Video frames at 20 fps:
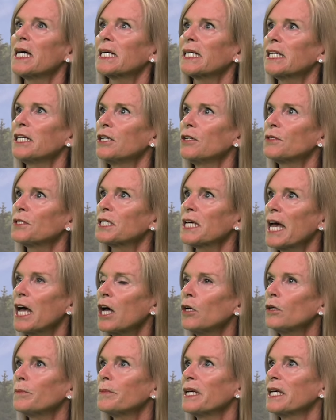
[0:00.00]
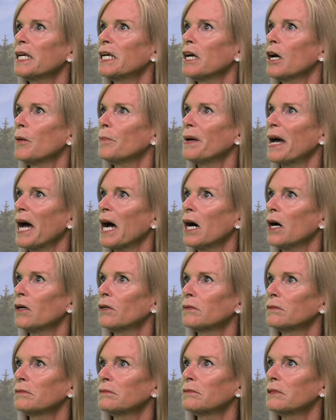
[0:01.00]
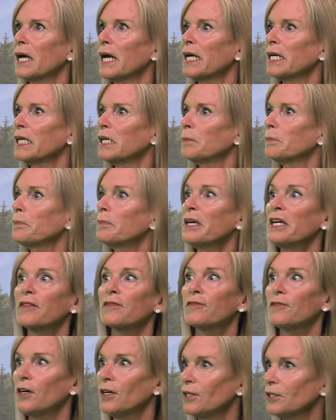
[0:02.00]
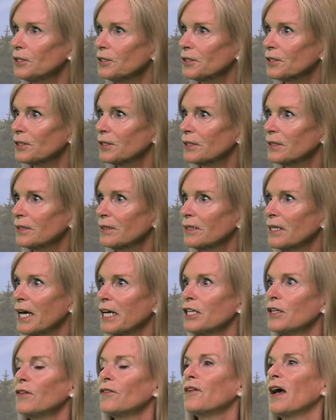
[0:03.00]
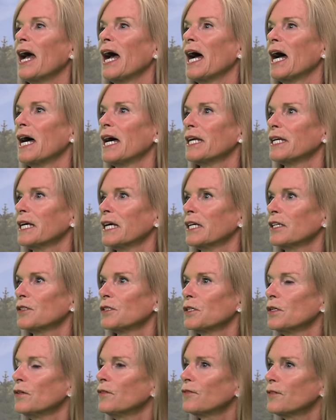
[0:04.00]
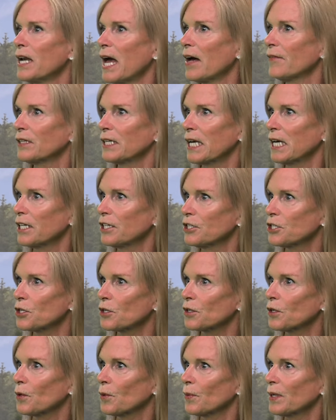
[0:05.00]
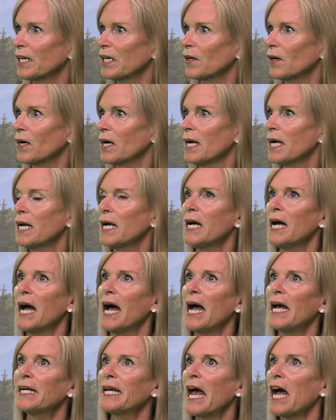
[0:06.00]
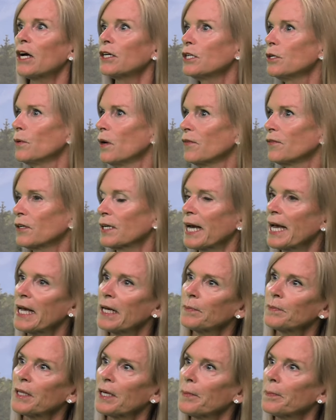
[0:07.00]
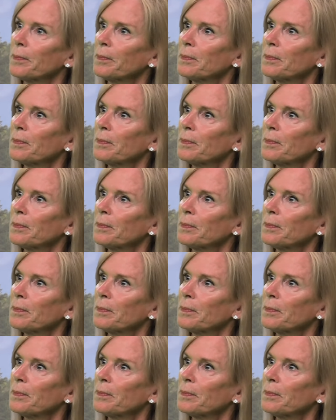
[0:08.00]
Can you tell me about any pitfalls that you've had as you've navigated your career and how you overcame them?